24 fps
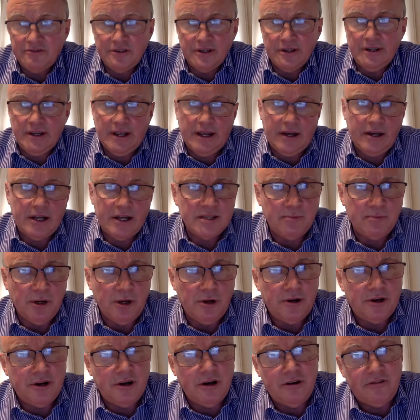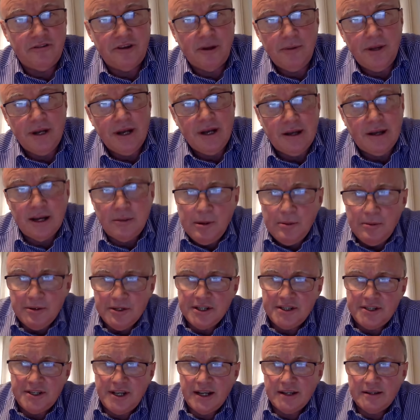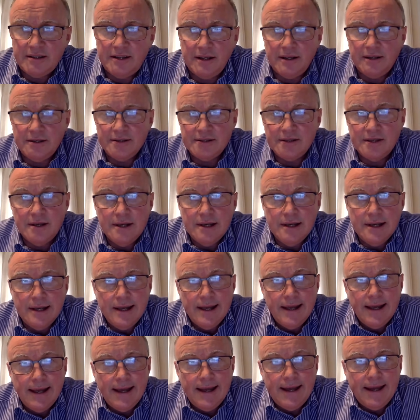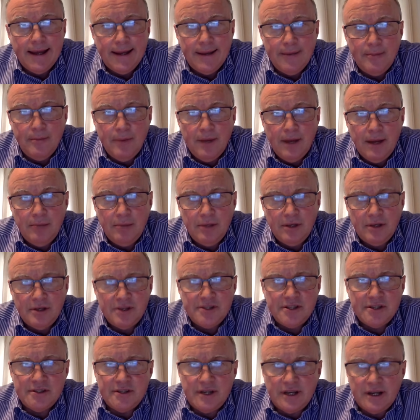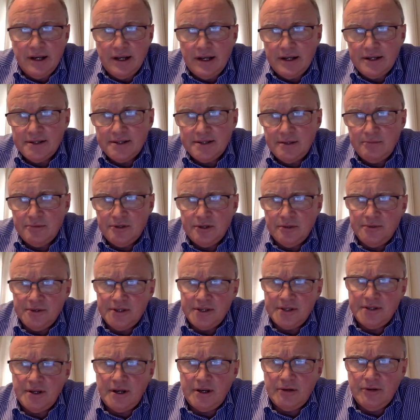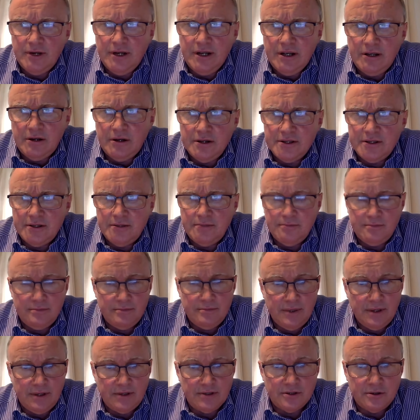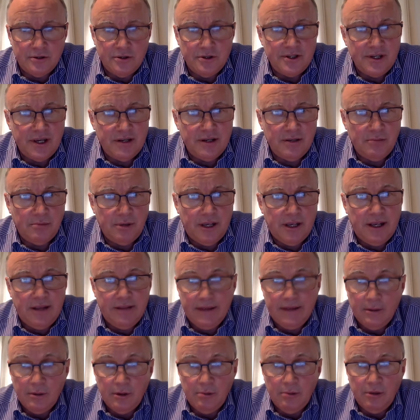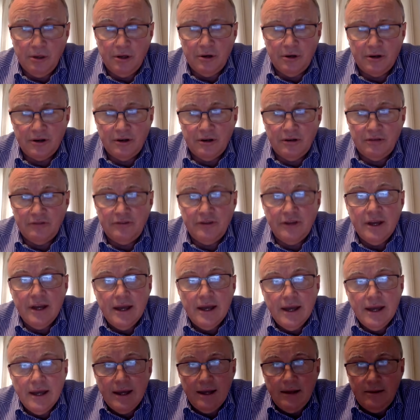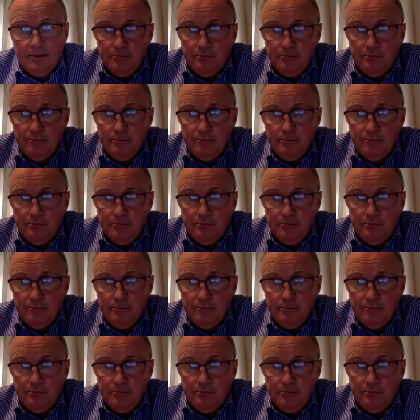Definitely, and not to blow it off. I mean, a lot of people detect things um, and because there's not a lot of symptoms, it's not really causing them excruciating pain, they will blow it off.